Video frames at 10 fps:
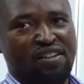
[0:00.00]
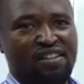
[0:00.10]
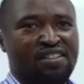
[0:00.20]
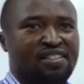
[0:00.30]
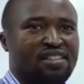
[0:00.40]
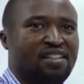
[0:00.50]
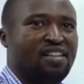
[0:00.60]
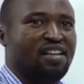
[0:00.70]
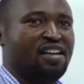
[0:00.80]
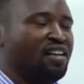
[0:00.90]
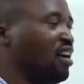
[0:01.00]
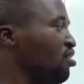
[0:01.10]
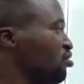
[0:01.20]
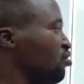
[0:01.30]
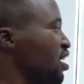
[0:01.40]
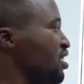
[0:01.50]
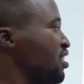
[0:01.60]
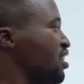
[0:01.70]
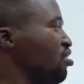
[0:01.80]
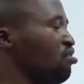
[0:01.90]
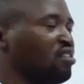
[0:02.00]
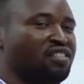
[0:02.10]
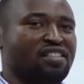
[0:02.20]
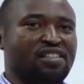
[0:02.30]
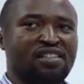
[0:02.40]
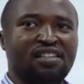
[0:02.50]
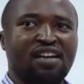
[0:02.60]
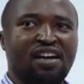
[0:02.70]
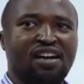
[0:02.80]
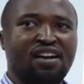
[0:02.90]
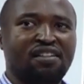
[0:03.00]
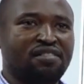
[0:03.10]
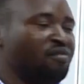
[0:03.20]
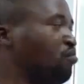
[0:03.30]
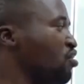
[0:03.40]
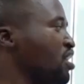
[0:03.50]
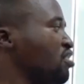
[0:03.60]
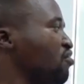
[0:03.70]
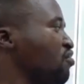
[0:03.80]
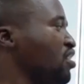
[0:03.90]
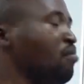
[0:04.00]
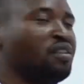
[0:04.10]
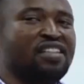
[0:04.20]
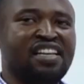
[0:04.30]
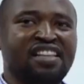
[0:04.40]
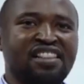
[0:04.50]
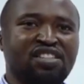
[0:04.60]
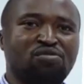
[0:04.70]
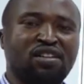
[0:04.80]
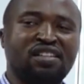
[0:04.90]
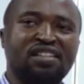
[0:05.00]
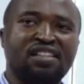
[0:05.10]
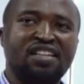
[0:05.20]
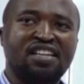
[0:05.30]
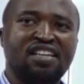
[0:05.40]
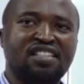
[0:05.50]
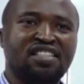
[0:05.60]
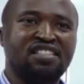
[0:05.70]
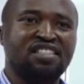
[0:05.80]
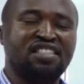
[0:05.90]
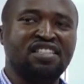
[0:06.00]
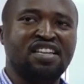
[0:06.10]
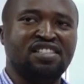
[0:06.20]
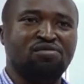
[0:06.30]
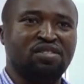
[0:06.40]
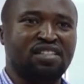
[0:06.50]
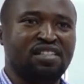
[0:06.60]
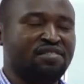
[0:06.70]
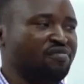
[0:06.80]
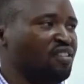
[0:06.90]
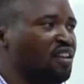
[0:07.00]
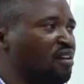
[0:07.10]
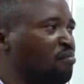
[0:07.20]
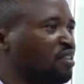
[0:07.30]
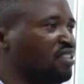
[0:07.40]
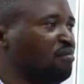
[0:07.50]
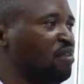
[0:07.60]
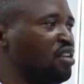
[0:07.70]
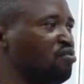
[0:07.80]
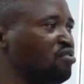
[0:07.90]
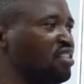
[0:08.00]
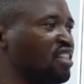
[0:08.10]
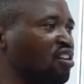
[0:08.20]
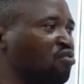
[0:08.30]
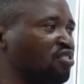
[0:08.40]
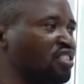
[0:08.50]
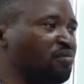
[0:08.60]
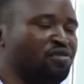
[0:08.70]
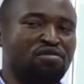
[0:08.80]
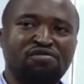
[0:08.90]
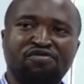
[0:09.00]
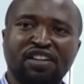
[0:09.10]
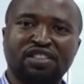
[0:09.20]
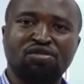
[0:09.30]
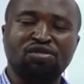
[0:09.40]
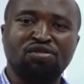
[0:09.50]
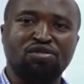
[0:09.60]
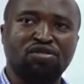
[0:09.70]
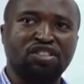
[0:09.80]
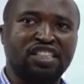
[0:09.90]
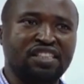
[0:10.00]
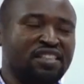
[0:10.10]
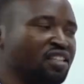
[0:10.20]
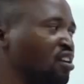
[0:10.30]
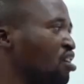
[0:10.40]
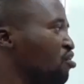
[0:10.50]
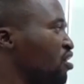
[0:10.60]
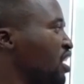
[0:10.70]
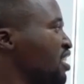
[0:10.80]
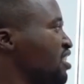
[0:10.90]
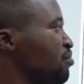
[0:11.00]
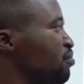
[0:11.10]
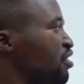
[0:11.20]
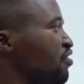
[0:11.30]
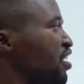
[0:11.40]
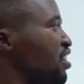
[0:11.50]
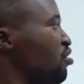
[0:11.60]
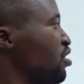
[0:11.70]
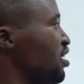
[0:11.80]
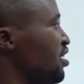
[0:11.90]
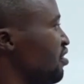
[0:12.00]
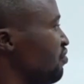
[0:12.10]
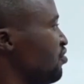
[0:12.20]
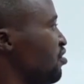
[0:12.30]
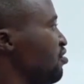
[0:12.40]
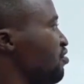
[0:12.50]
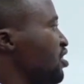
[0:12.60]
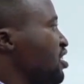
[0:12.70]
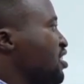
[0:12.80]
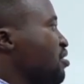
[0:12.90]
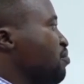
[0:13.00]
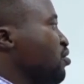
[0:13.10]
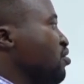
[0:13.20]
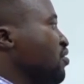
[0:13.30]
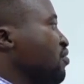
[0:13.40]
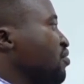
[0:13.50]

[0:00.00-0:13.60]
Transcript: 1. Now, to write the longest product of numbers like this one, it is a tedious work. But by using the concept of factorial notation, we can simplify the work. For example,